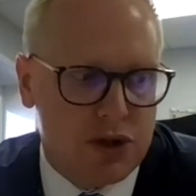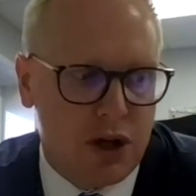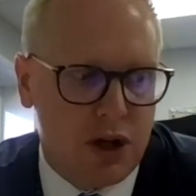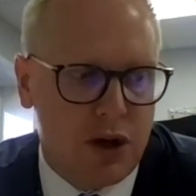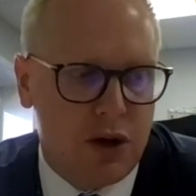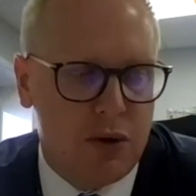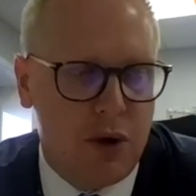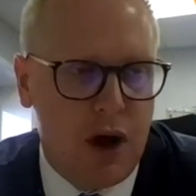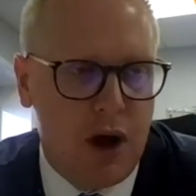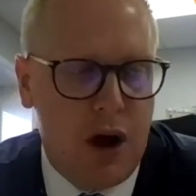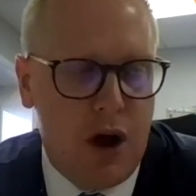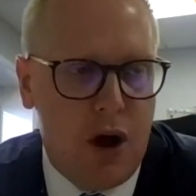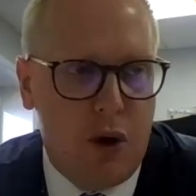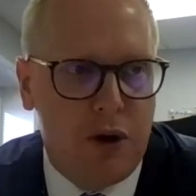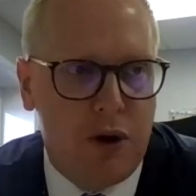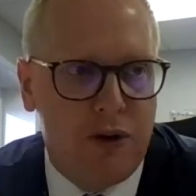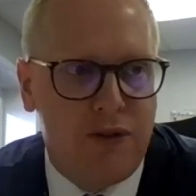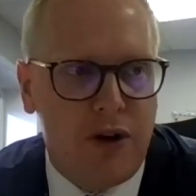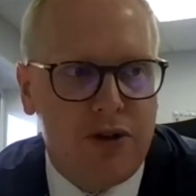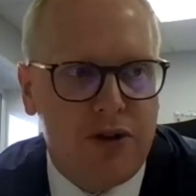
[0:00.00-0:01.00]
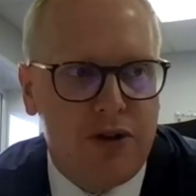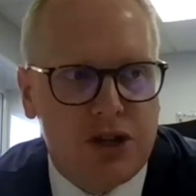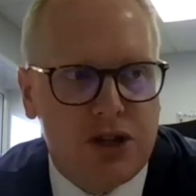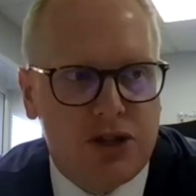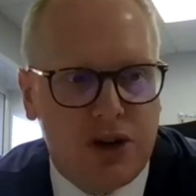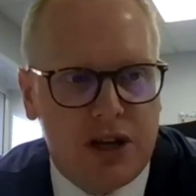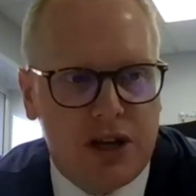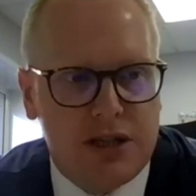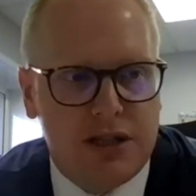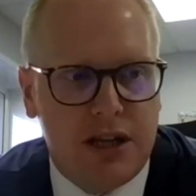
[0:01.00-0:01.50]
So we're very
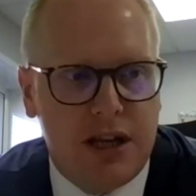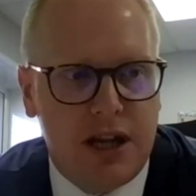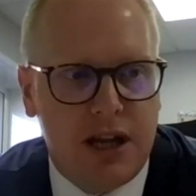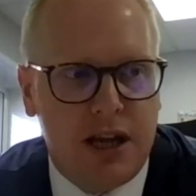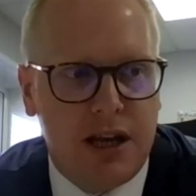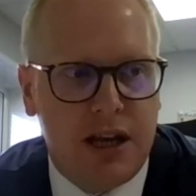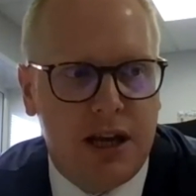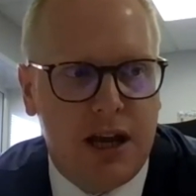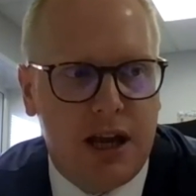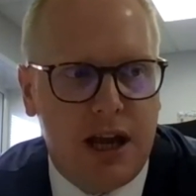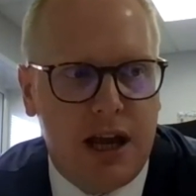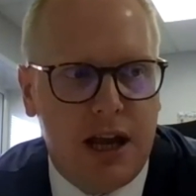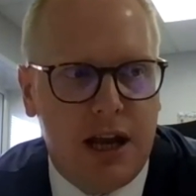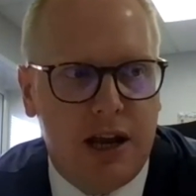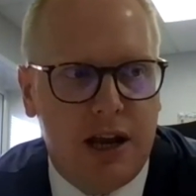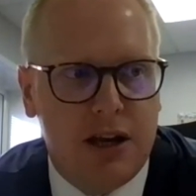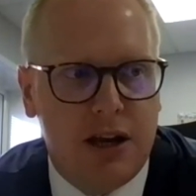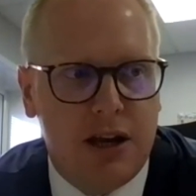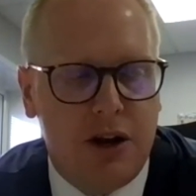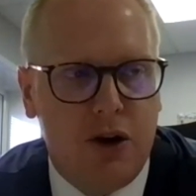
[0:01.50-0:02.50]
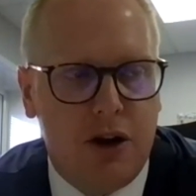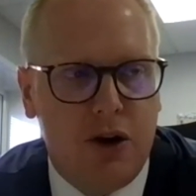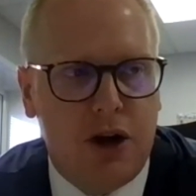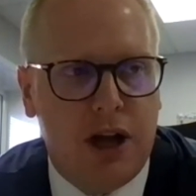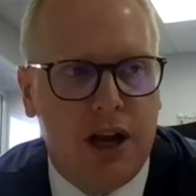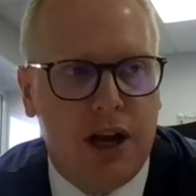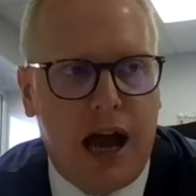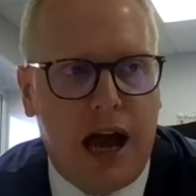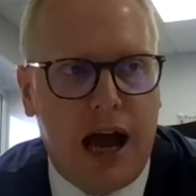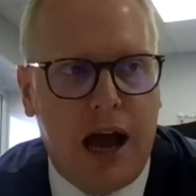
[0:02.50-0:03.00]
interested in
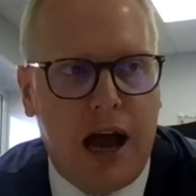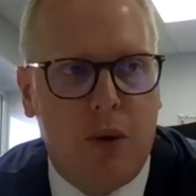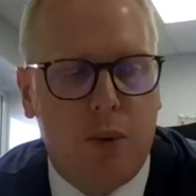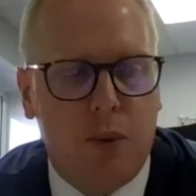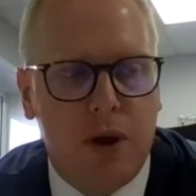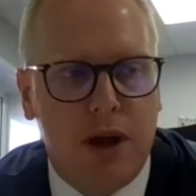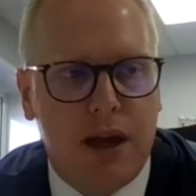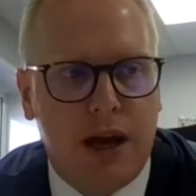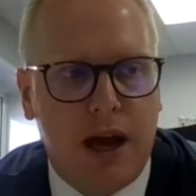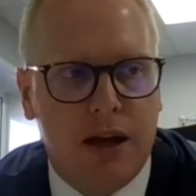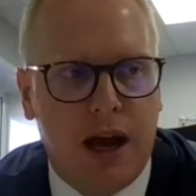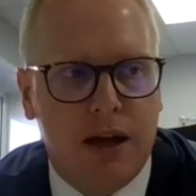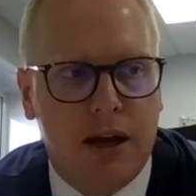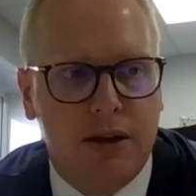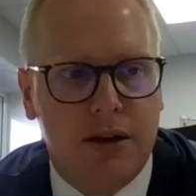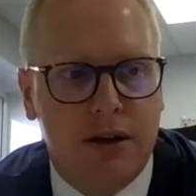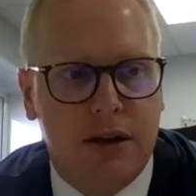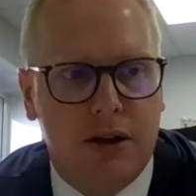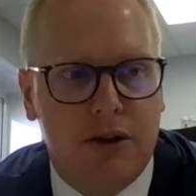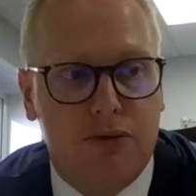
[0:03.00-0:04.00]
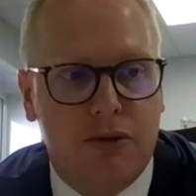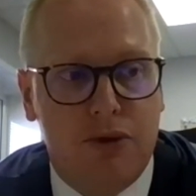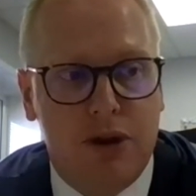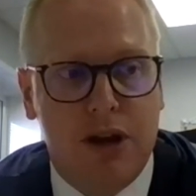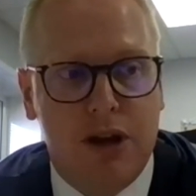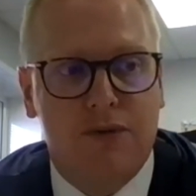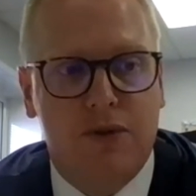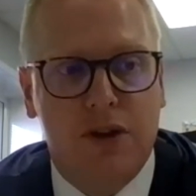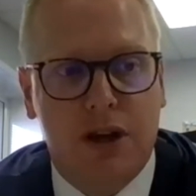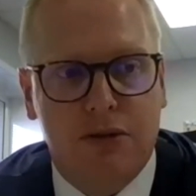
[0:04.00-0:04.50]
looking at how we can
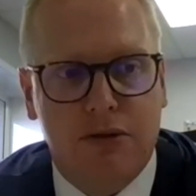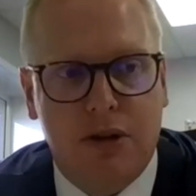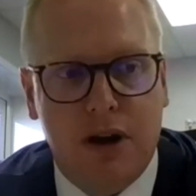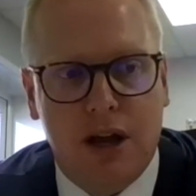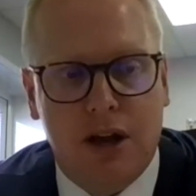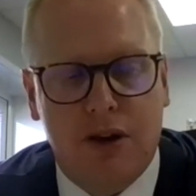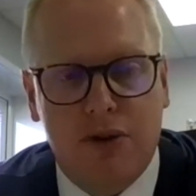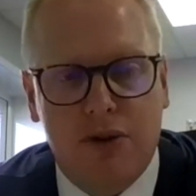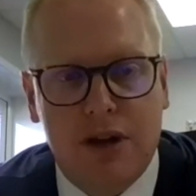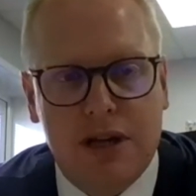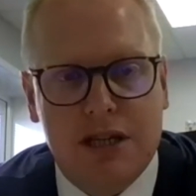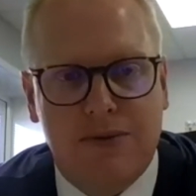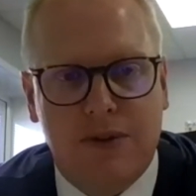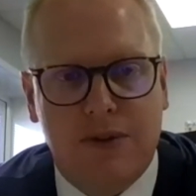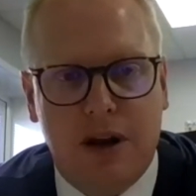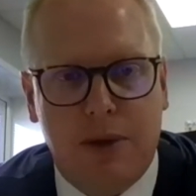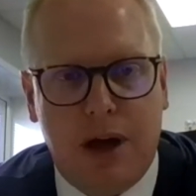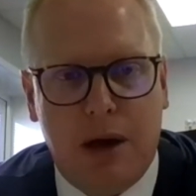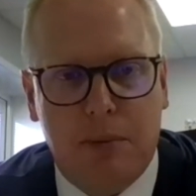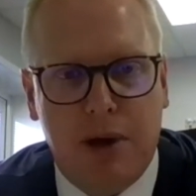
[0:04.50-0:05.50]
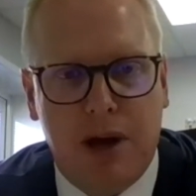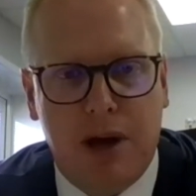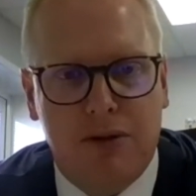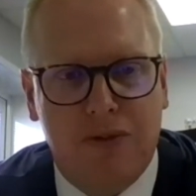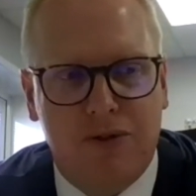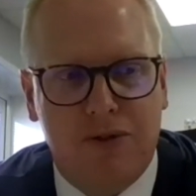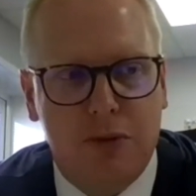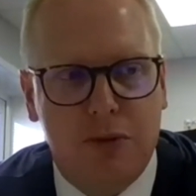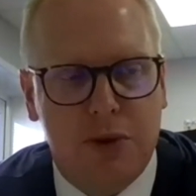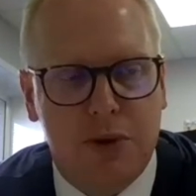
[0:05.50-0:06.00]
reinvigorate and redevelop that peer
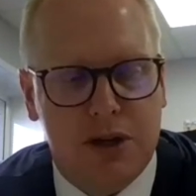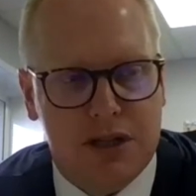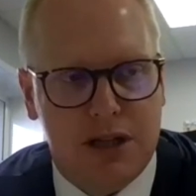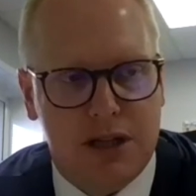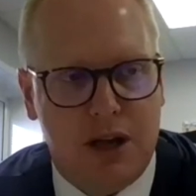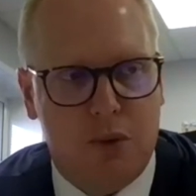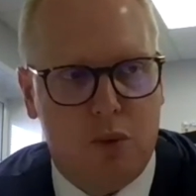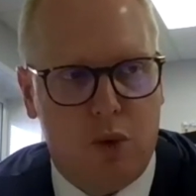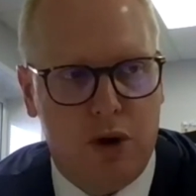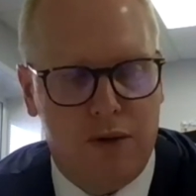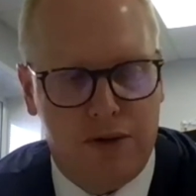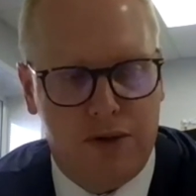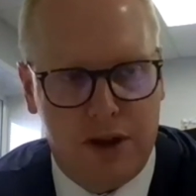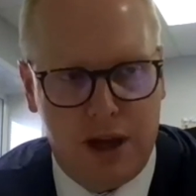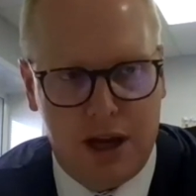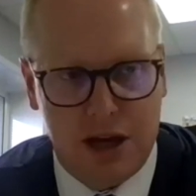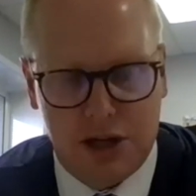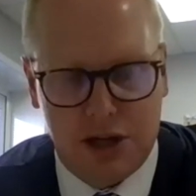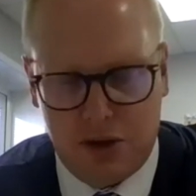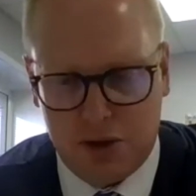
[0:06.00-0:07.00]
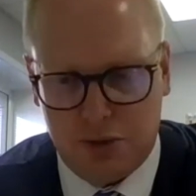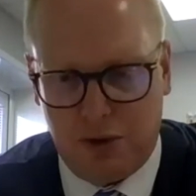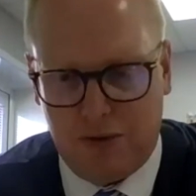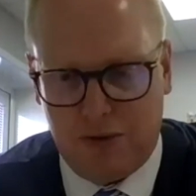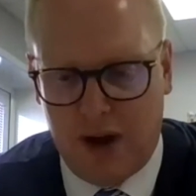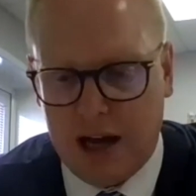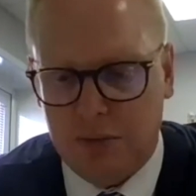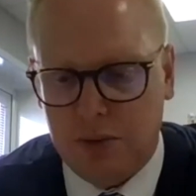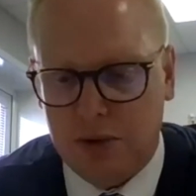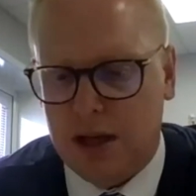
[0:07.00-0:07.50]
review, because I think one of the issues we've
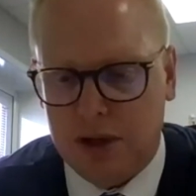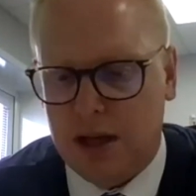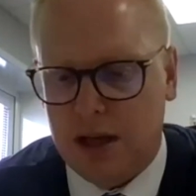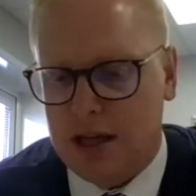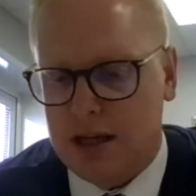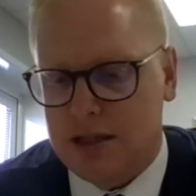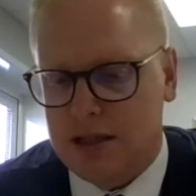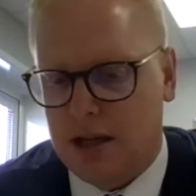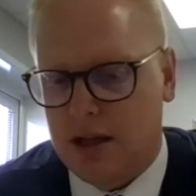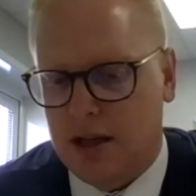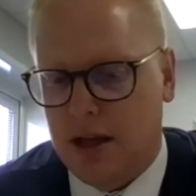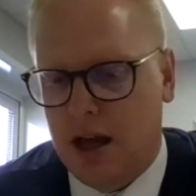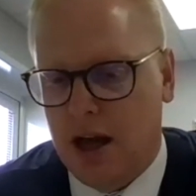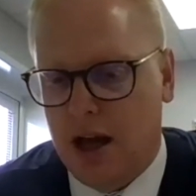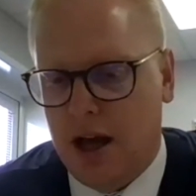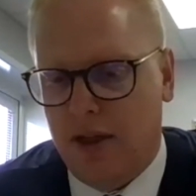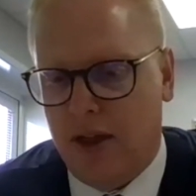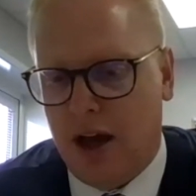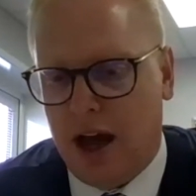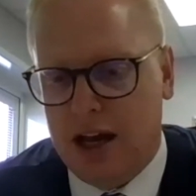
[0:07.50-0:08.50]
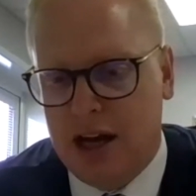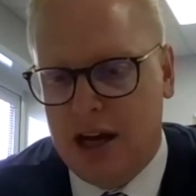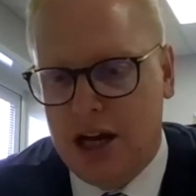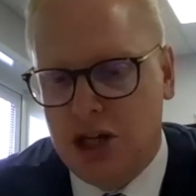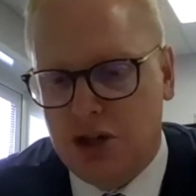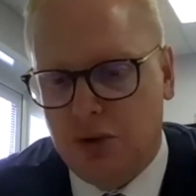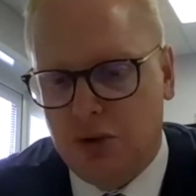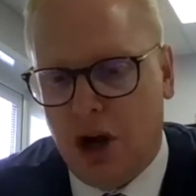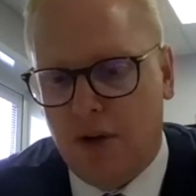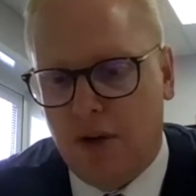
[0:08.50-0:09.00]
had with it is that
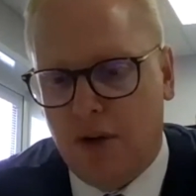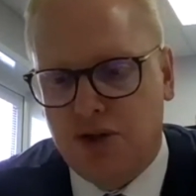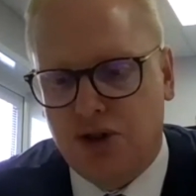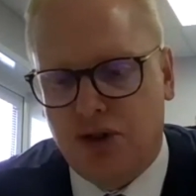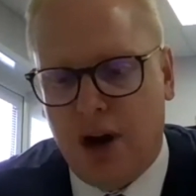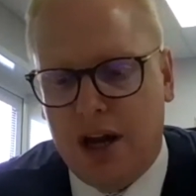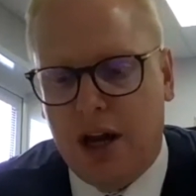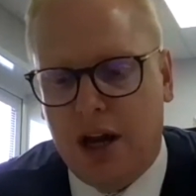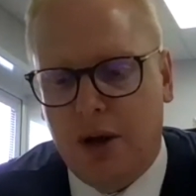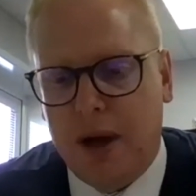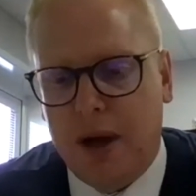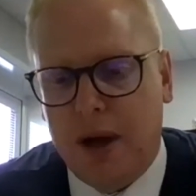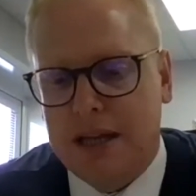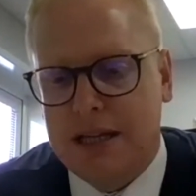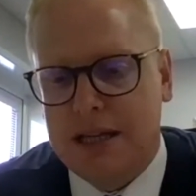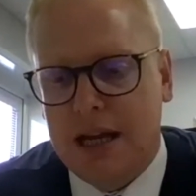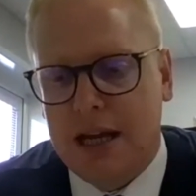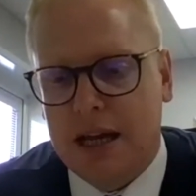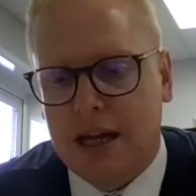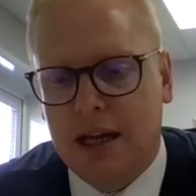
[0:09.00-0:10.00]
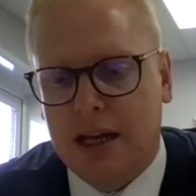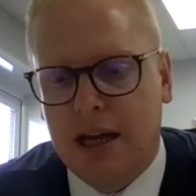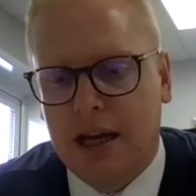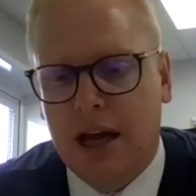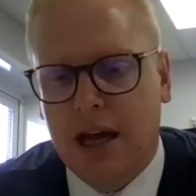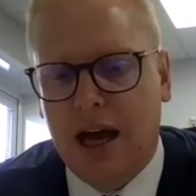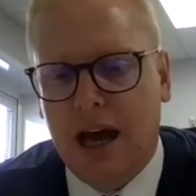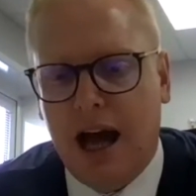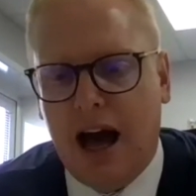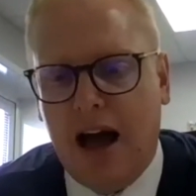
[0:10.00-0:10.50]
initial lot of training went in
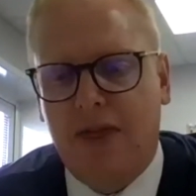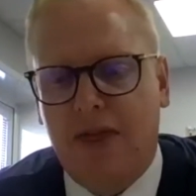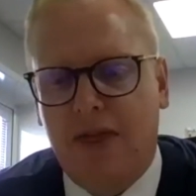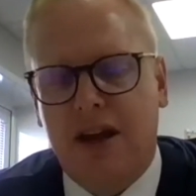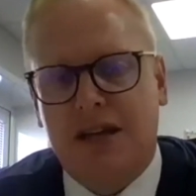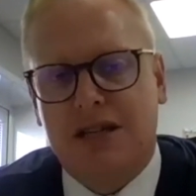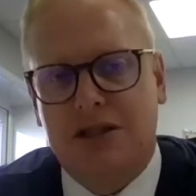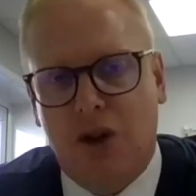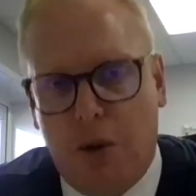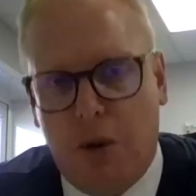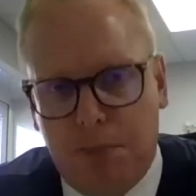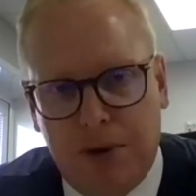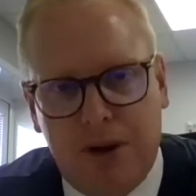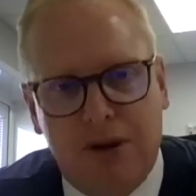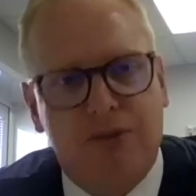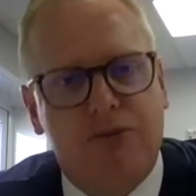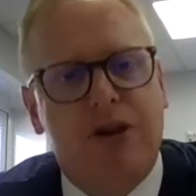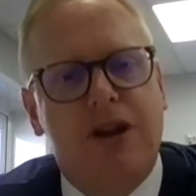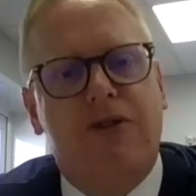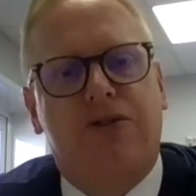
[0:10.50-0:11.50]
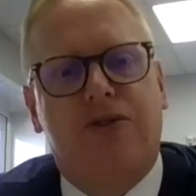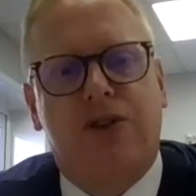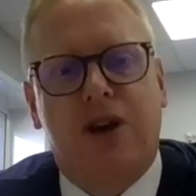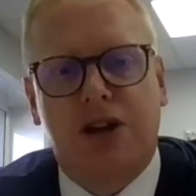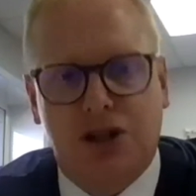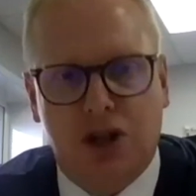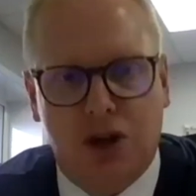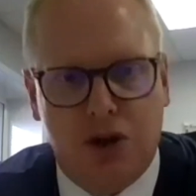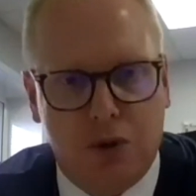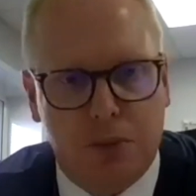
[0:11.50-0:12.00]
and then it's not been
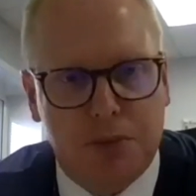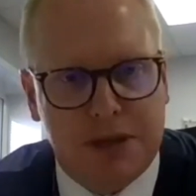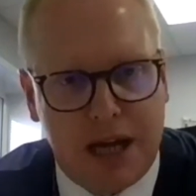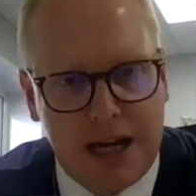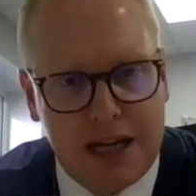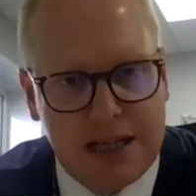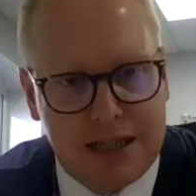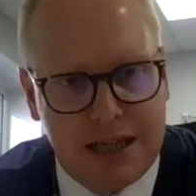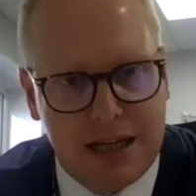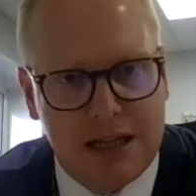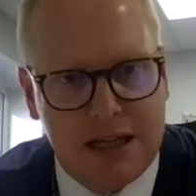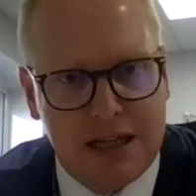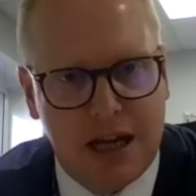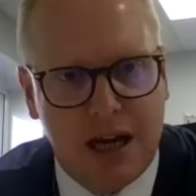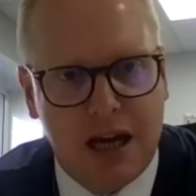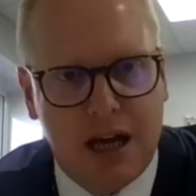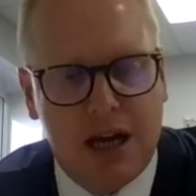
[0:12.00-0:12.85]
refreshed and updated.